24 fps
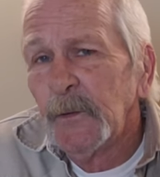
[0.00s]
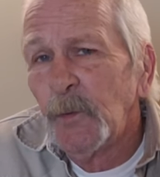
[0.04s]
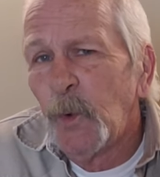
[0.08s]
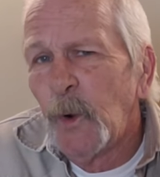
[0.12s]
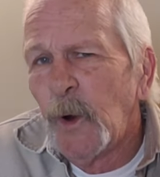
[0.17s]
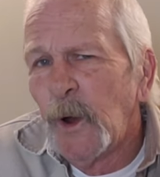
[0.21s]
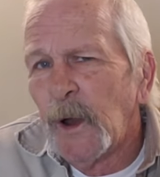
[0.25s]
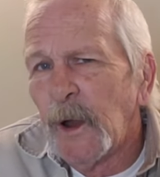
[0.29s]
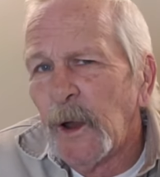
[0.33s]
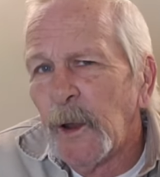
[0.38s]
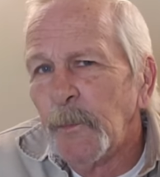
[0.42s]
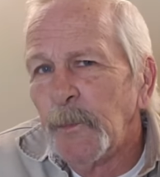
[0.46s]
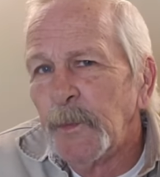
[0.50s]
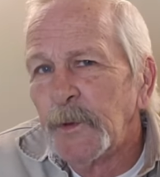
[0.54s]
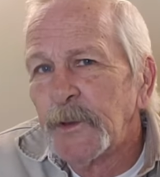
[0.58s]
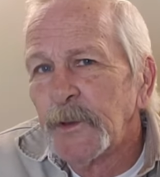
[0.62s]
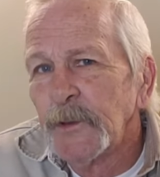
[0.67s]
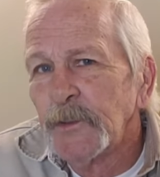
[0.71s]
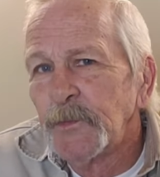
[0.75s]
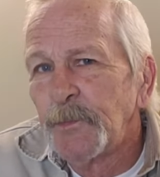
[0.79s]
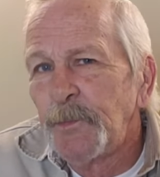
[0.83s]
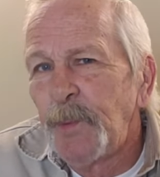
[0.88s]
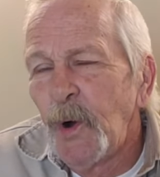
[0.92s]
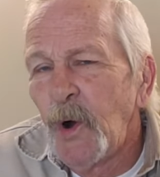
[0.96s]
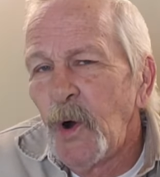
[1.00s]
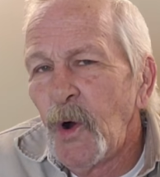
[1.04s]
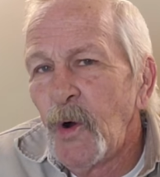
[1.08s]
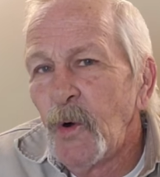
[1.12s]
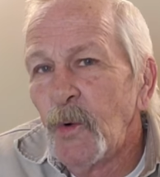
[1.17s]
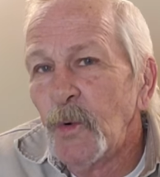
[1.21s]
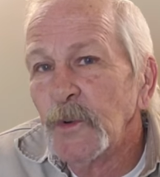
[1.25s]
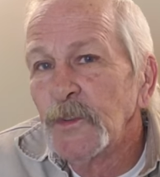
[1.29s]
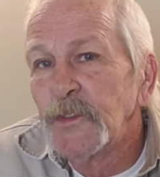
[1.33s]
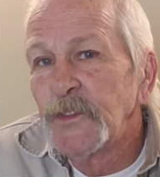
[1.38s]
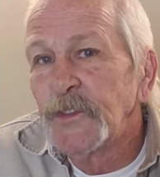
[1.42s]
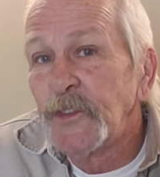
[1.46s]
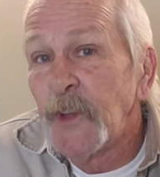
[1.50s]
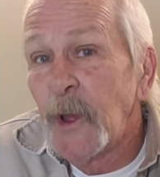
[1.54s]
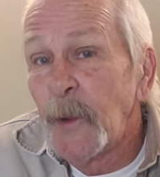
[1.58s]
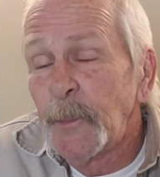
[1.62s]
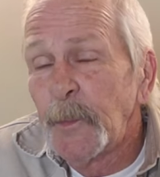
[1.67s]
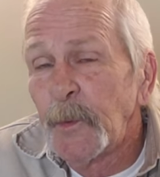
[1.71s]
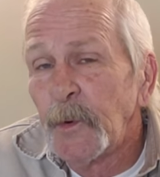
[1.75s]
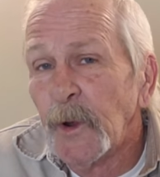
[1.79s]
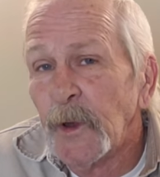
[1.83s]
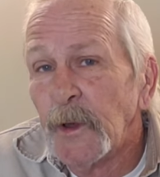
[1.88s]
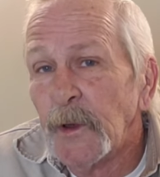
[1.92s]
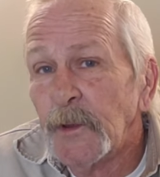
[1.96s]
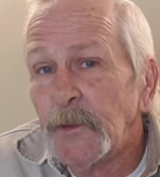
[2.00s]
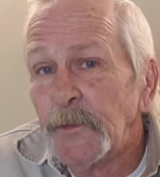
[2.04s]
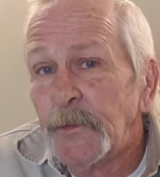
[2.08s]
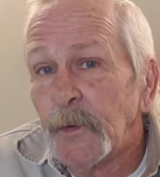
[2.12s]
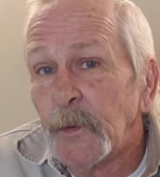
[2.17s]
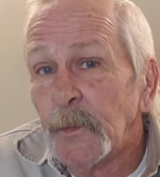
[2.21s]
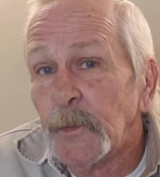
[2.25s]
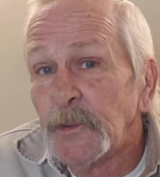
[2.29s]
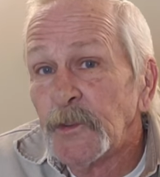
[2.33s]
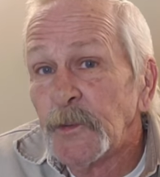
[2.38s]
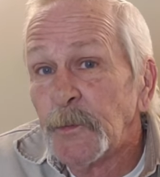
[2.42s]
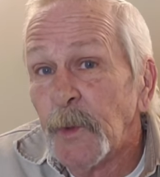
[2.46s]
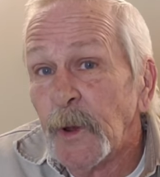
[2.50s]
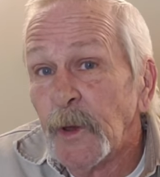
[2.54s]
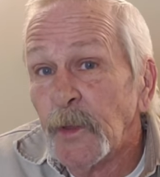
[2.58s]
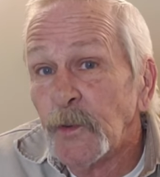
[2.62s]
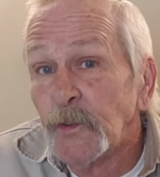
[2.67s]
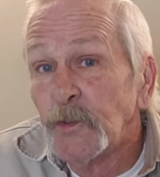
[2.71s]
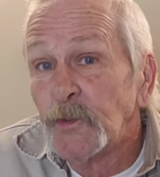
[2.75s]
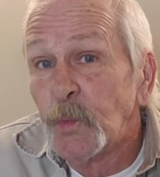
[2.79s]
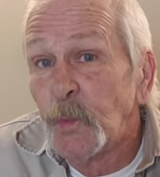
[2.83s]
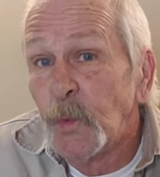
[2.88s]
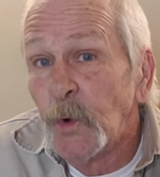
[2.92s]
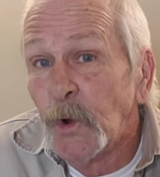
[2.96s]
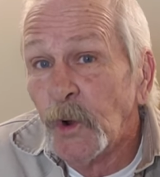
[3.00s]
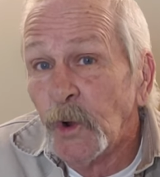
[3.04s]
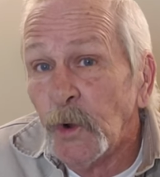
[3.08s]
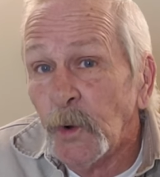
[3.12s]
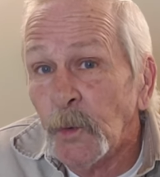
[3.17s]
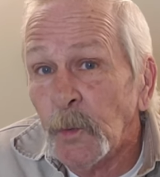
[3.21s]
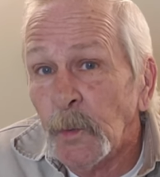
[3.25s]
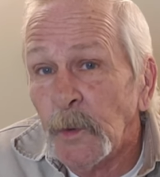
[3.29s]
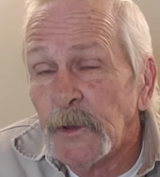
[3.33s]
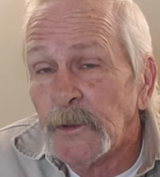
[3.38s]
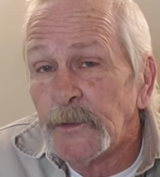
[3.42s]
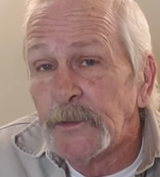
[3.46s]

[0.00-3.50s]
Why? Because Paul was separated from his mother's womb.